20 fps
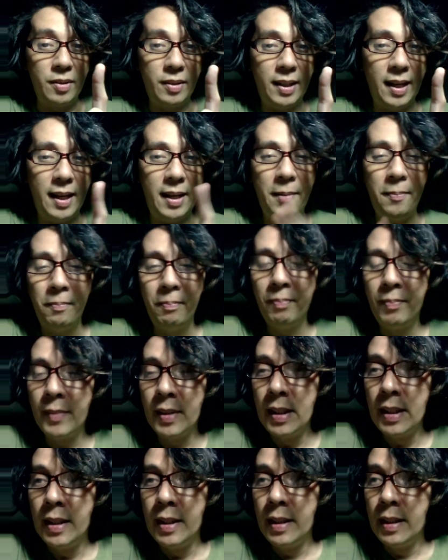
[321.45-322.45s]
Okay,
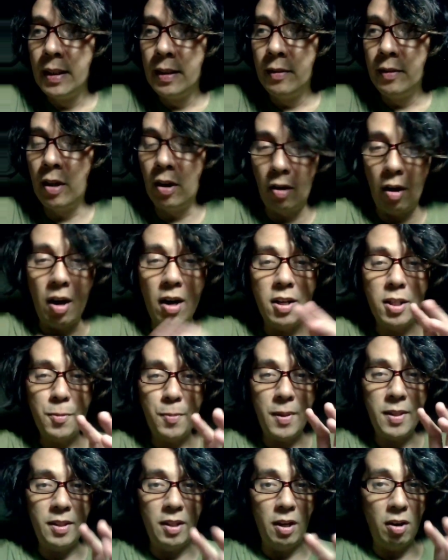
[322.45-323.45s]
there are
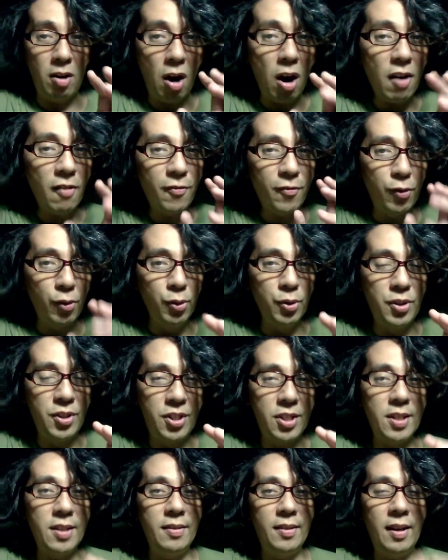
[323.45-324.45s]
there are
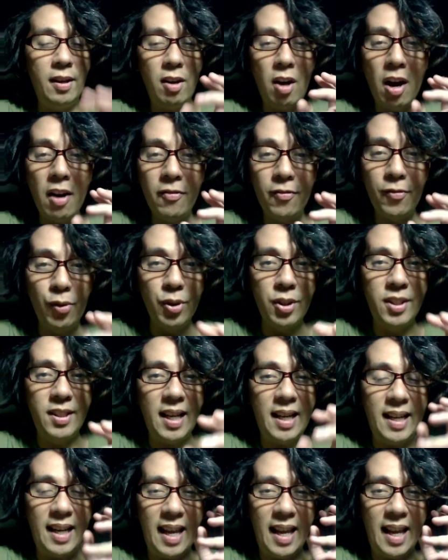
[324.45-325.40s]
foods there are foods that